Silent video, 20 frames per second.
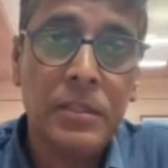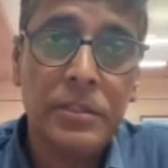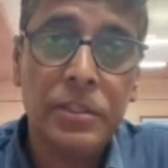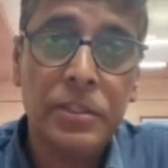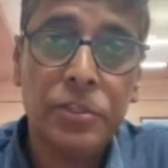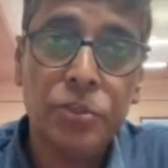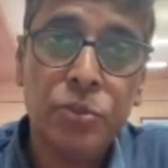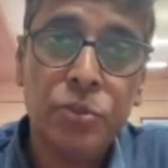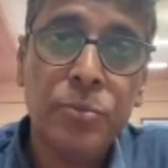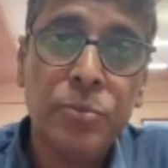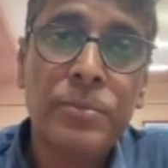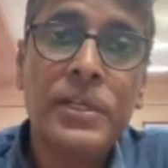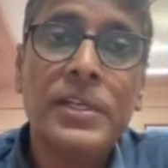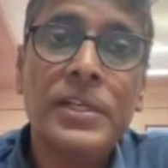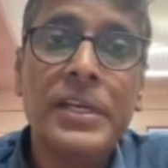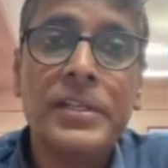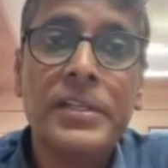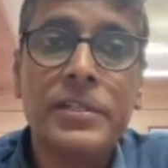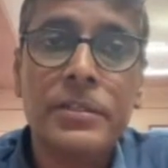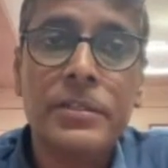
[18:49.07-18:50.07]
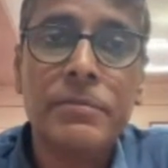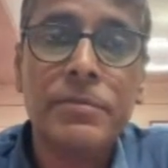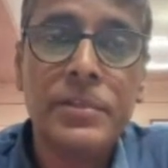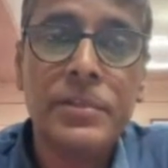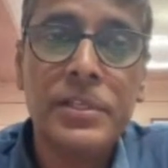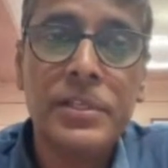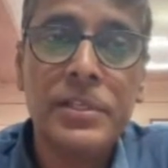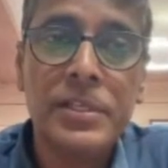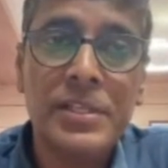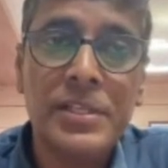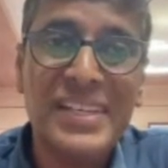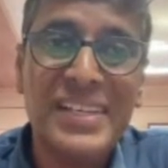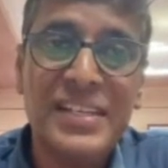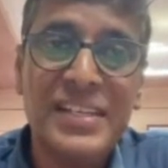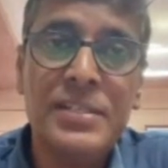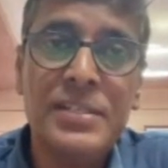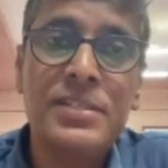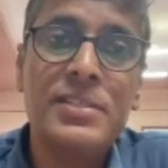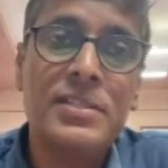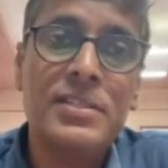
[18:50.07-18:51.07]
the human activity
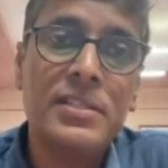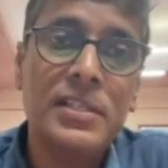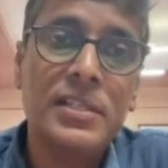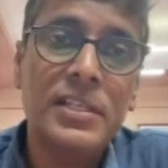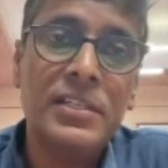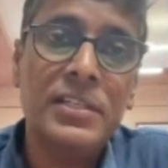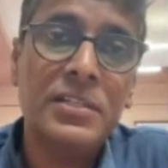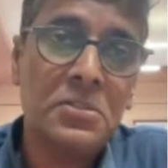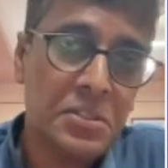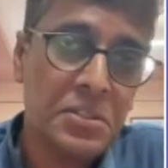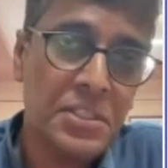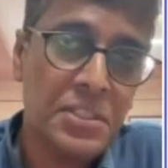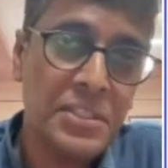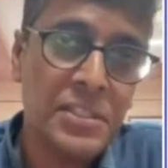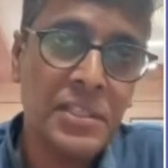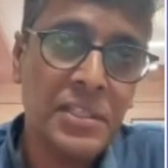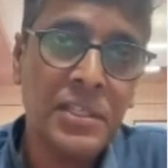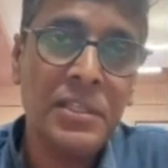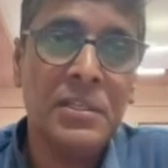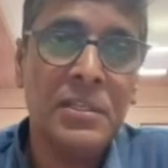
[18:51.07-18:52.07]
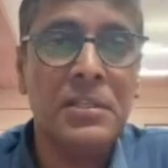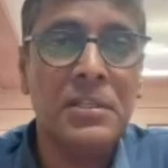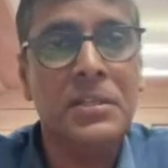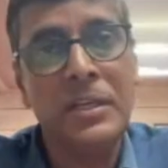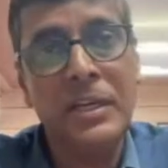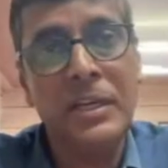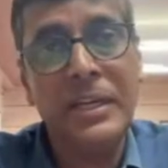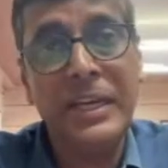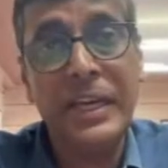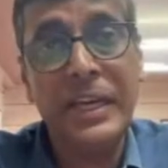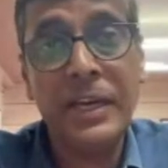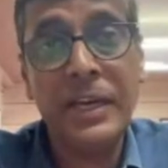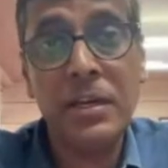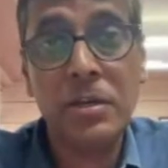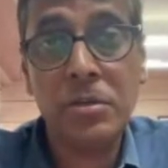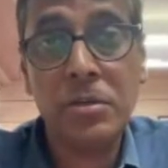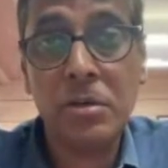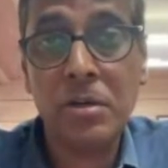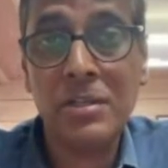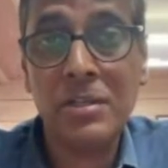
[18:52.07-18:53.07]
is increasing
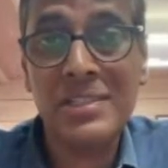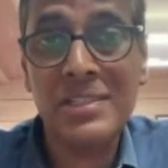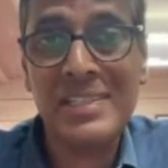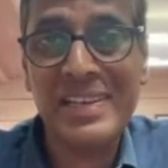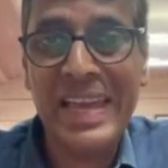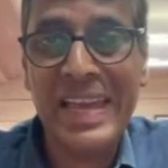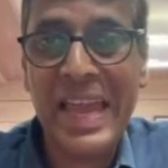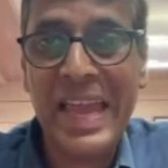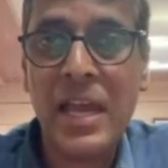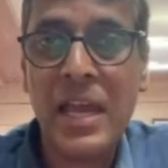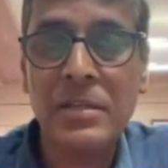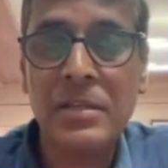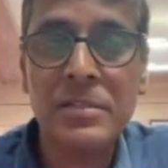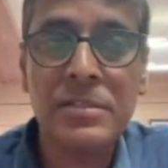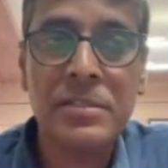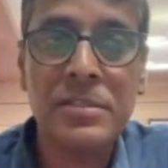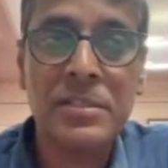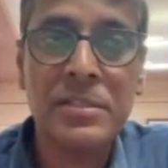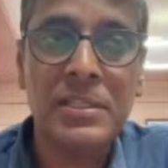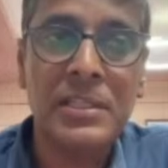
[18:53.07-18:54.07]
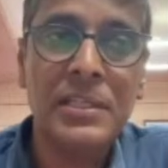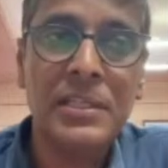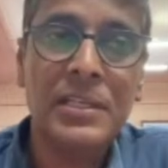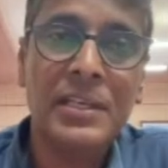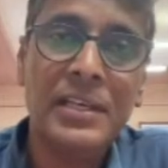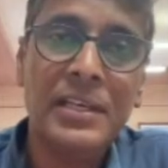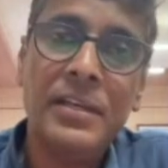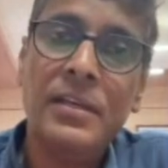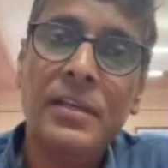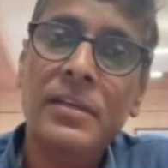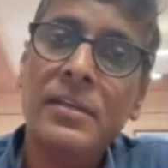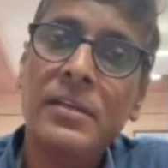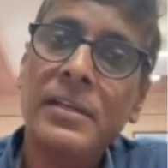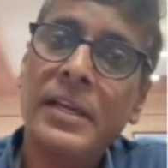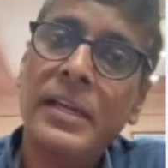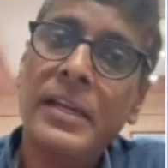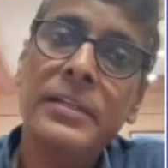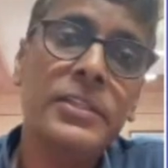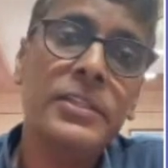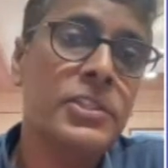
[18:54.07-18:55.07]
across land, sea, air,
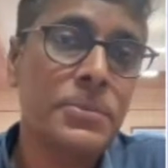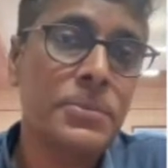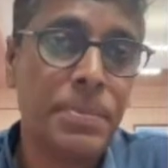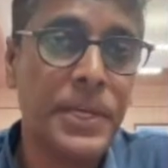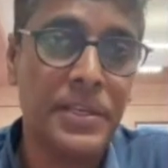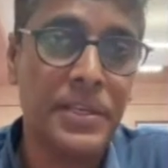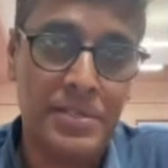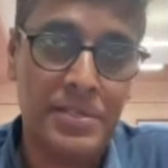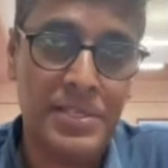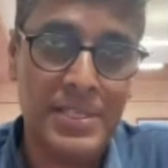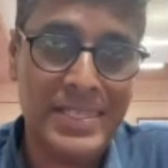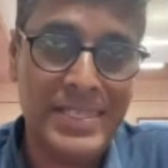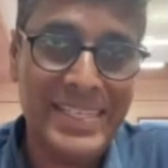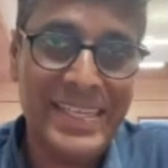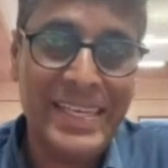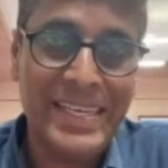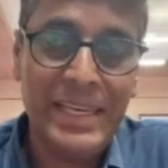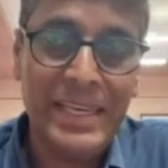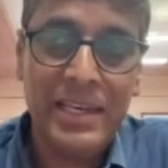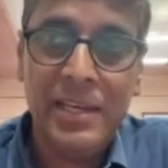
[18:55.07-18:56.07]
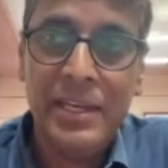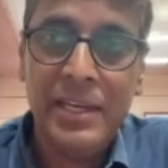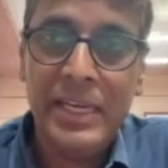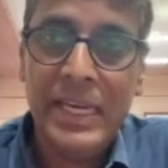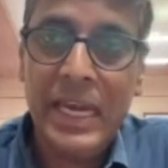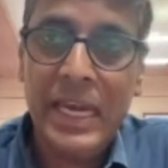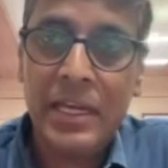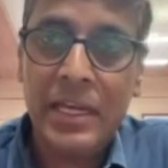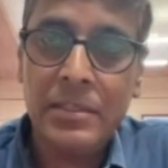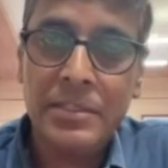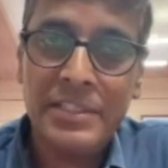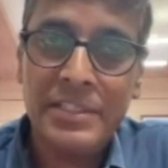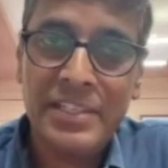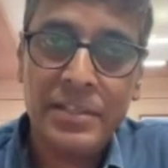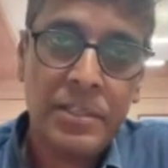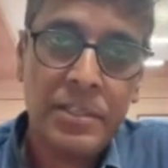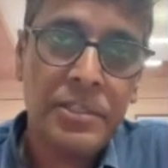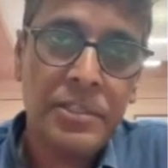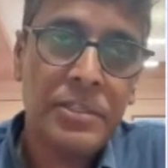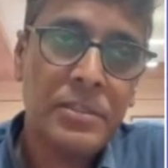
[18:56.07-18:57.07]
and space. And
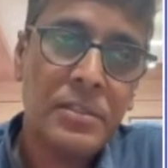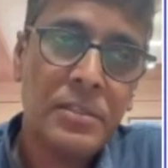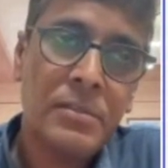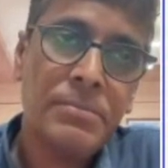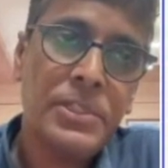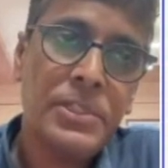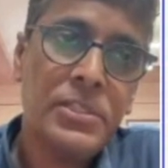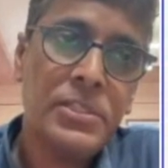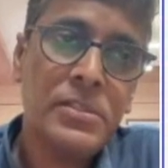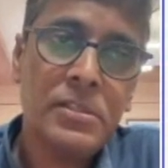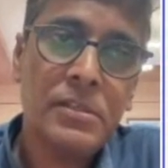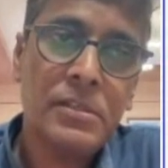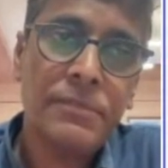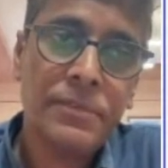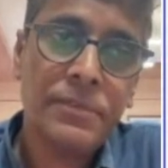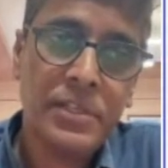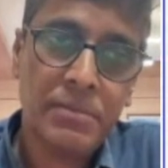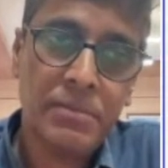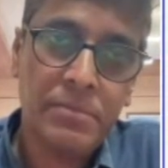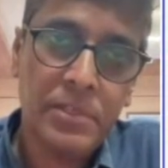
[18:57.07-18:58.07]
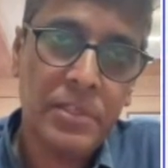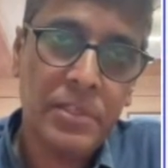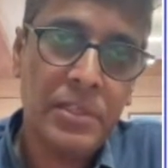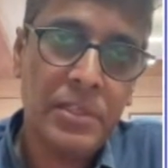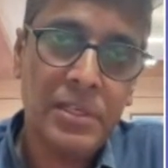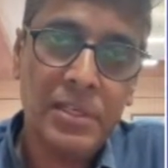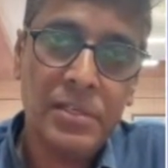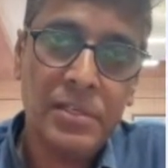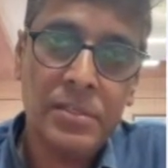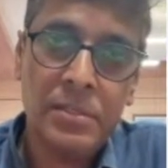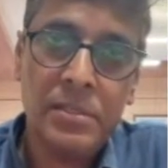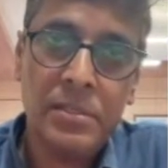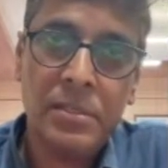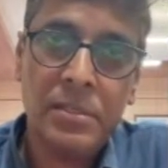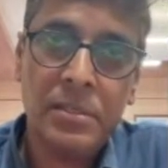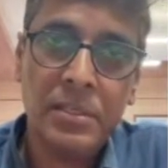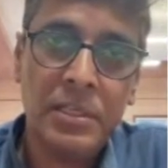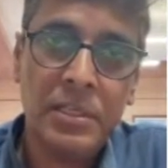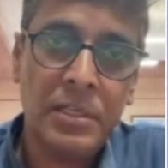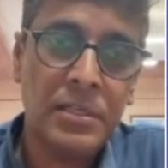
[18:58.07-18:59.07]
traditional means of communication,
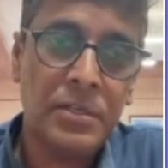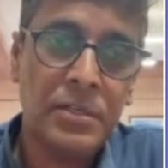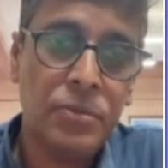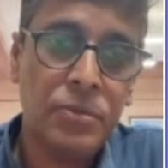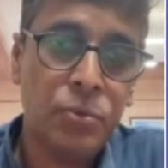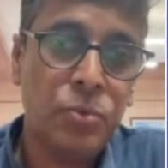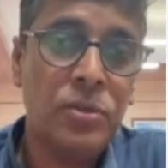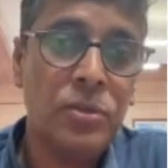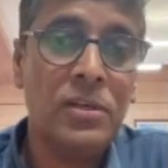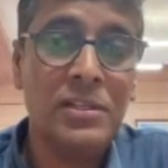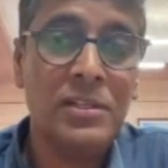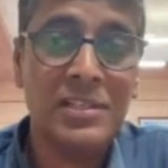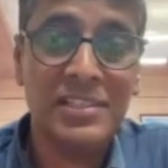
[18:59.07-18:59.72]
they do not